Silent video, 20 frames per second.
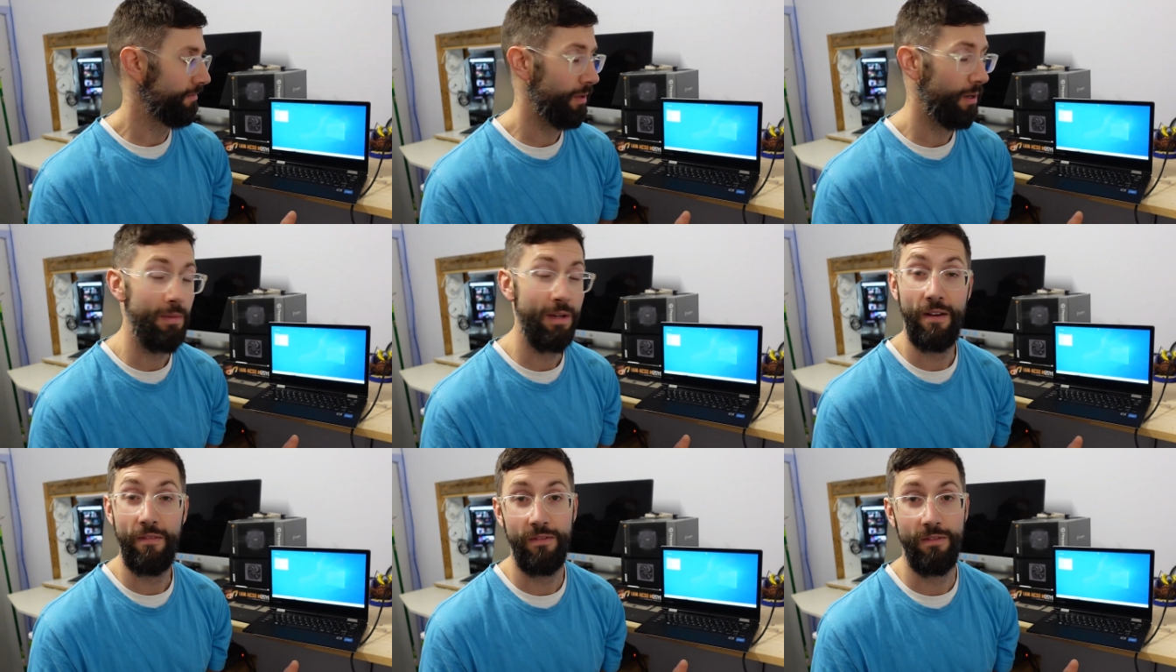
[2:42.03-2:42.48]

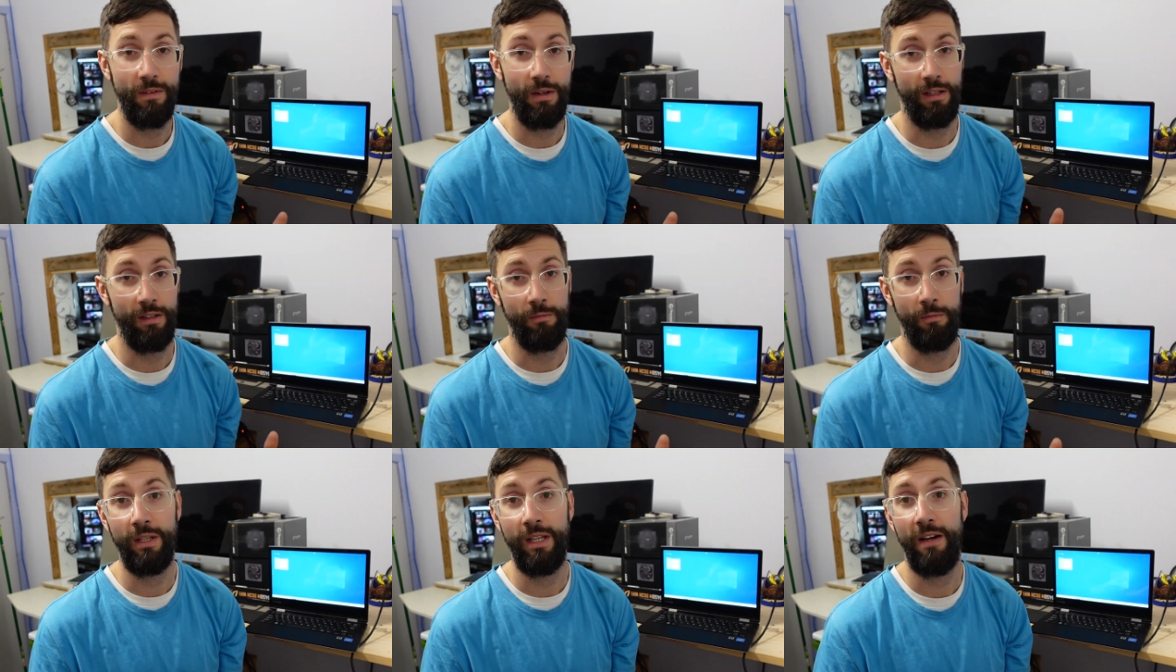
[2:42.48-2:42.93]
Probably have,
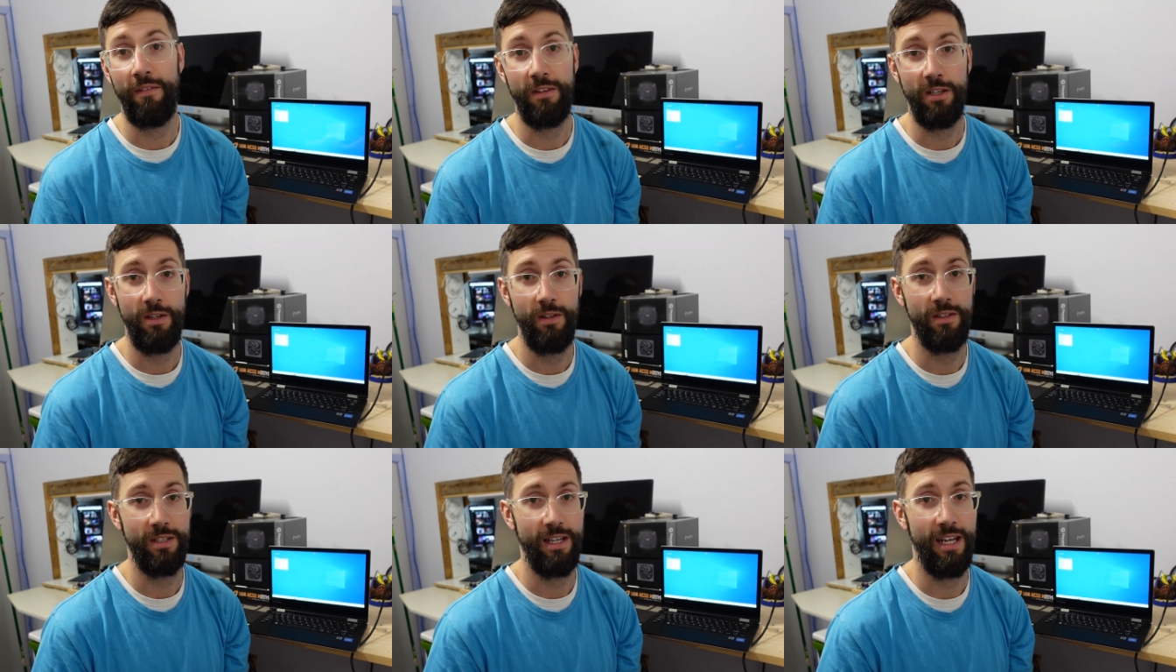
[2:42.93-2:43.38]
well, we'll have to
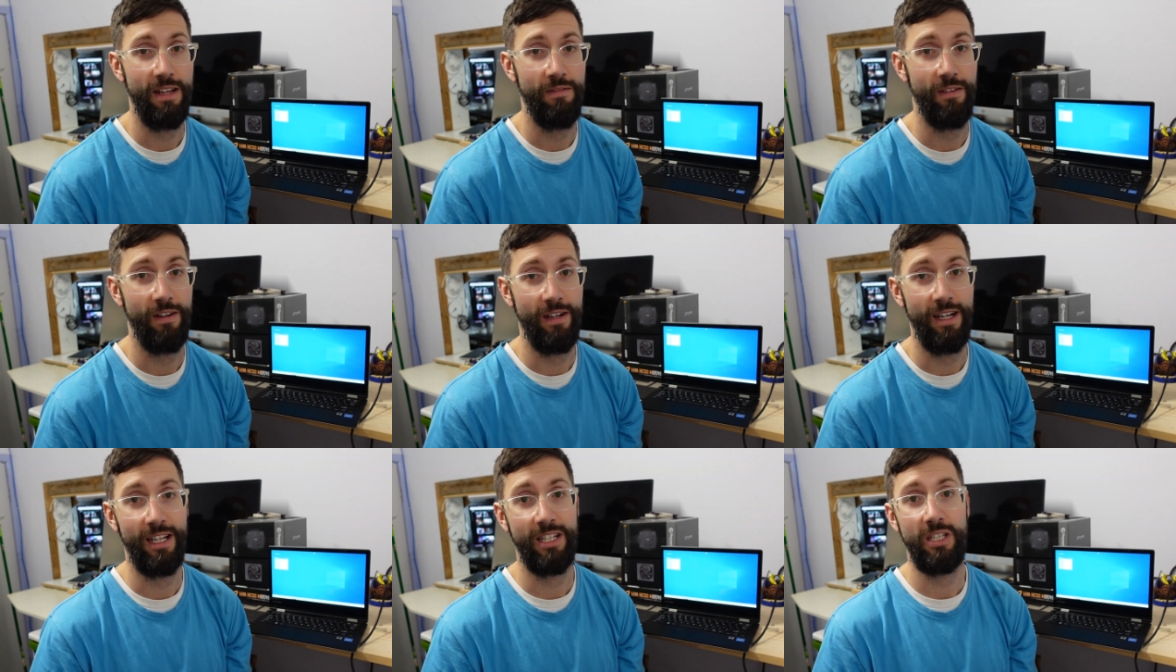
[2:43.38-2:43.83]
use an either
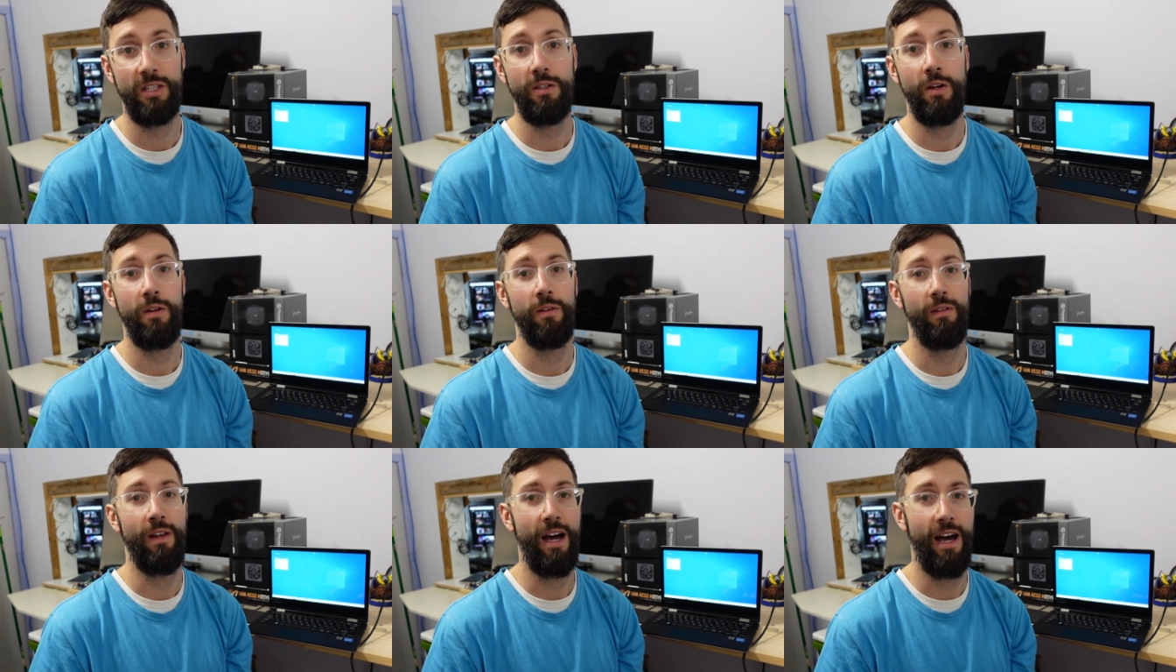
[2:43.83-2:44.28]
an
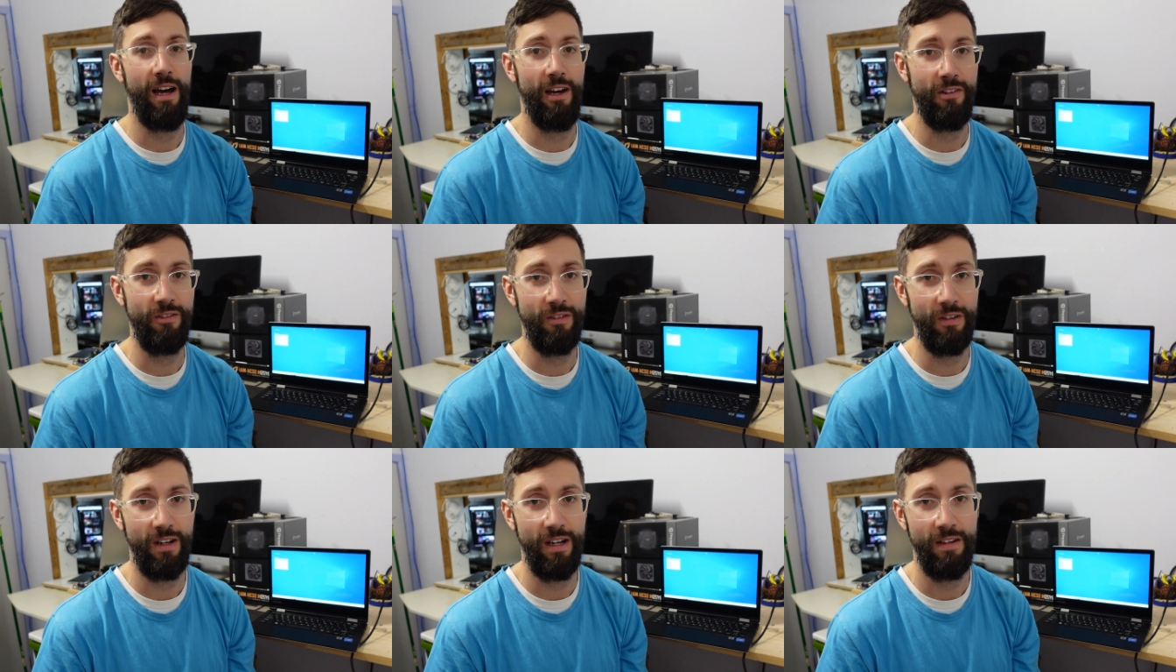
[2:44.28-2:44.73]
external
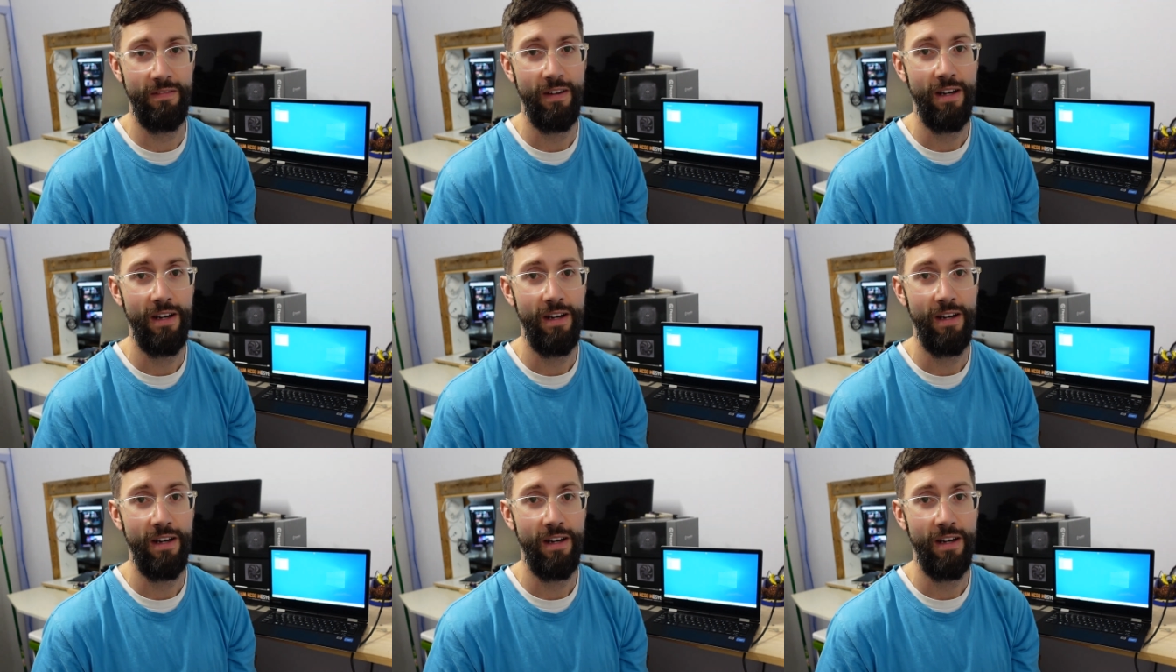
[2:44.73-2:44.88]
hard drive.